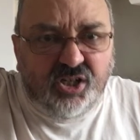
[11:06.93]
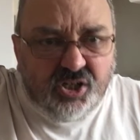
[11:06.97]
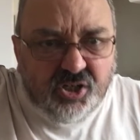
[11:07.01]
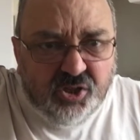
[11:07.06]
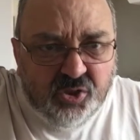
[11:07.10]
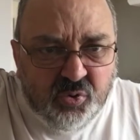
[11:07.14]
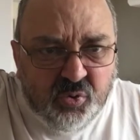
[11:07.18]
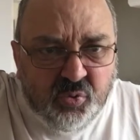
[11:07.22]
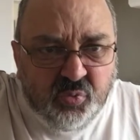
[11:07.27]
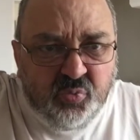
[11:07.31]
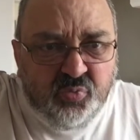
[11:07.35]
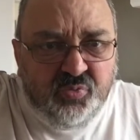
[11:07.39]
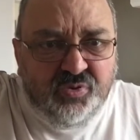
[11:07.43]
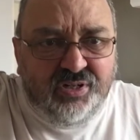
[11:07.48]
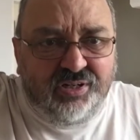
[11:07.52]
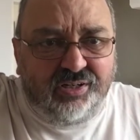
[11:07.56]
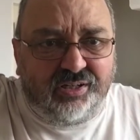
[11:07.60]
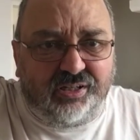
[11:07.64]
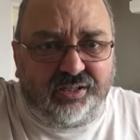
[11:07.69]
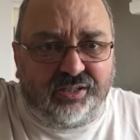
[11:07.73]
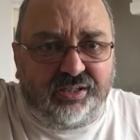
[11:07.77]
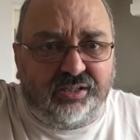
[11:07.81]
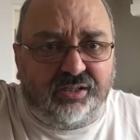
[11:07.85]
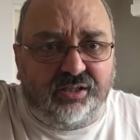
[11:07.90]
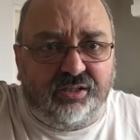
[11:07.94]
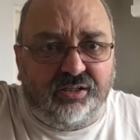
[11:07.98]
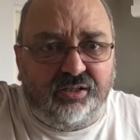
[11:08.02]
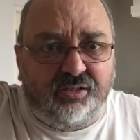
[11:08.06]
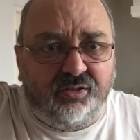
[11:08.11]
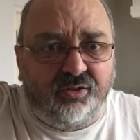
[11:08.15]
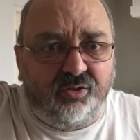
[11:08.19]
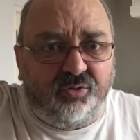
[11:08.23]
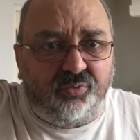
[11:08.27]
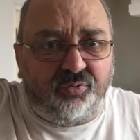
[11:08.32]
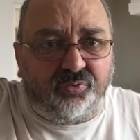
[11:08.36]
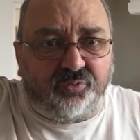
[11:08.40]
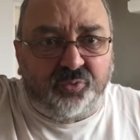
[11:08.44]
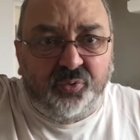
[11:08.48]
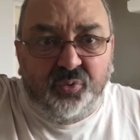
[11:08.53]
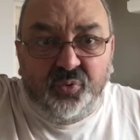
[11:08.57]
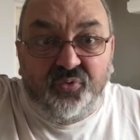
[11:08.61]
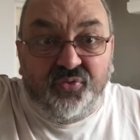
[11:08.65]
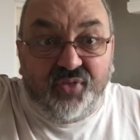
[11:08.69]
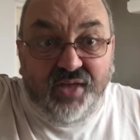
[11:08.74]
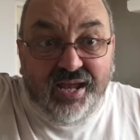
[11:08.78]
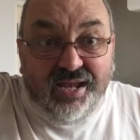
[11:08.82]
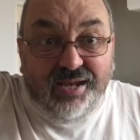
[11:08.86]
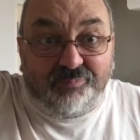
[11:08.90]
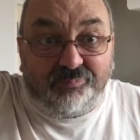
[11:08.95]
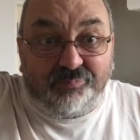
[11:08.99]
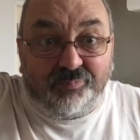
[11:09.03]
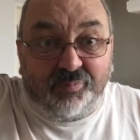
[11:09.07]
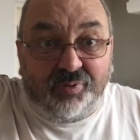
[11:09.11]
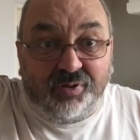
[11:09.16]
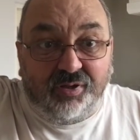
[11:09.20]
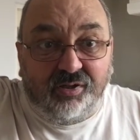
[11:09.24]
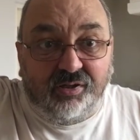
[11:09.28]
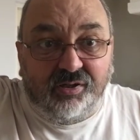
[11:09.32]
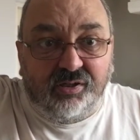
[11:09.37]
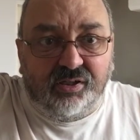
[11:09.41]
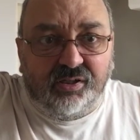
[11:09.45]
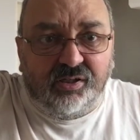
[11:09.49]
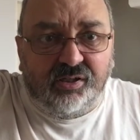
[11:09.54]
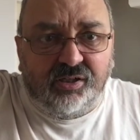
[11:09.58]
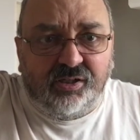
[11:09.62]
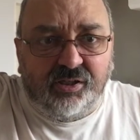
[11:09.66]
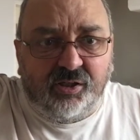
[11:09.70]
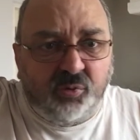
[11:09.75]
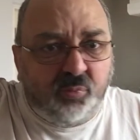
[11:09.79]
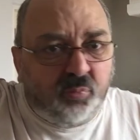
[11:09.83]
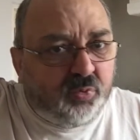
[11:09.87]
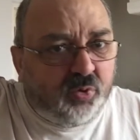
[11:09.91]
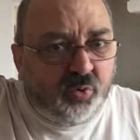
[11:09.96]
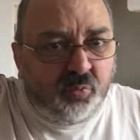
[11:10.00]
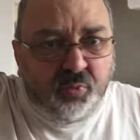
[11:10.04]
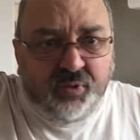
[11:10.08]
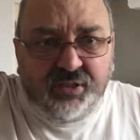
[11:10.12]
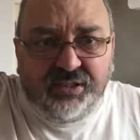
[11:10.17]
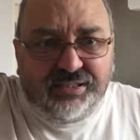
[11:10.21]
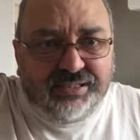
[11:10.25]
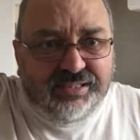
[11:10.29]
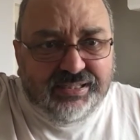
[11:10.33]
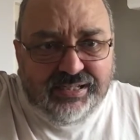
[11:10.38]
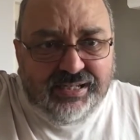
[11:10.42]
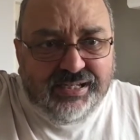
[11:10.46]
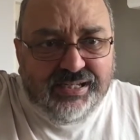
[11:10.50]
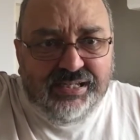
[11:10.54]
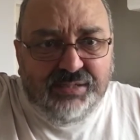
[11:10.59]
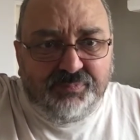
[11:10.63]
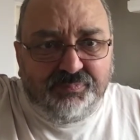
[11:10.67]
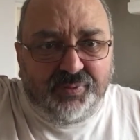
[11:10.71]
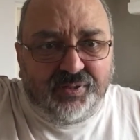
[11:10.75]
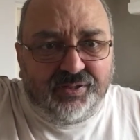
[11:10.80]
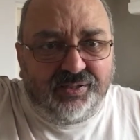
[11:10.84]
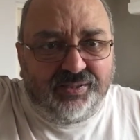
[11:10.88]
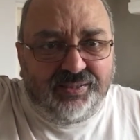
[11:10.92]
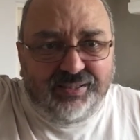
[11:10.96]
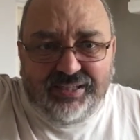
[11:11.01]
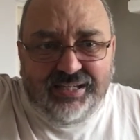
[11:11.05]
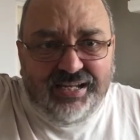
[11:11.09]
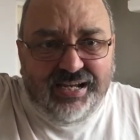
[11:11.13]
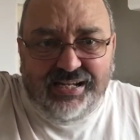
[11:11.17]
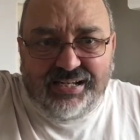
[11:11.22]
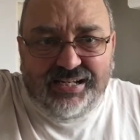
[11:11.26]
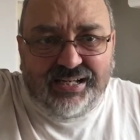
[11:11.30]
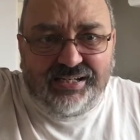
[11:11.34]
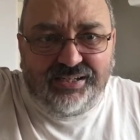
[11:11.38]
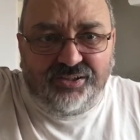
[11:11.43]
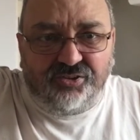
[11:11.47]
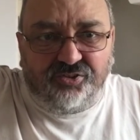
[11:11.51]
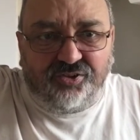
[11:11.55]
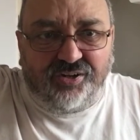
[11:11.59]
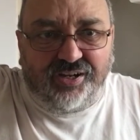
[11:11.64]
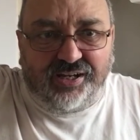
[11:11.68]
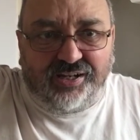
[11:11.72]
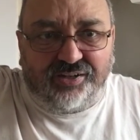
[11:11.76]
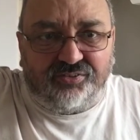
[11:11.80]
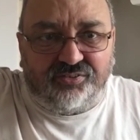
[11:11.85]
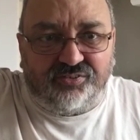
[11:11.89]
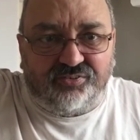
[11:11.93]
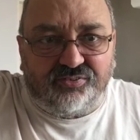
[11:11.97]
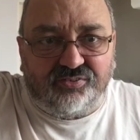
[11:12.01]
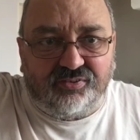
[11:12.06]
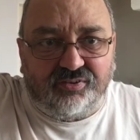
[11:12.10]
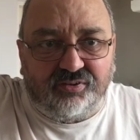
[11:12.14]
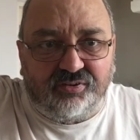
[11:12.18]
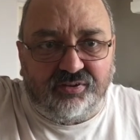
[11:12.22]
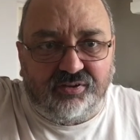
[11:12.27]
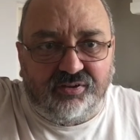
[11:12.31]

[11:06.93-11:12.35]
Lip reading: Only through them will we keep the NHS.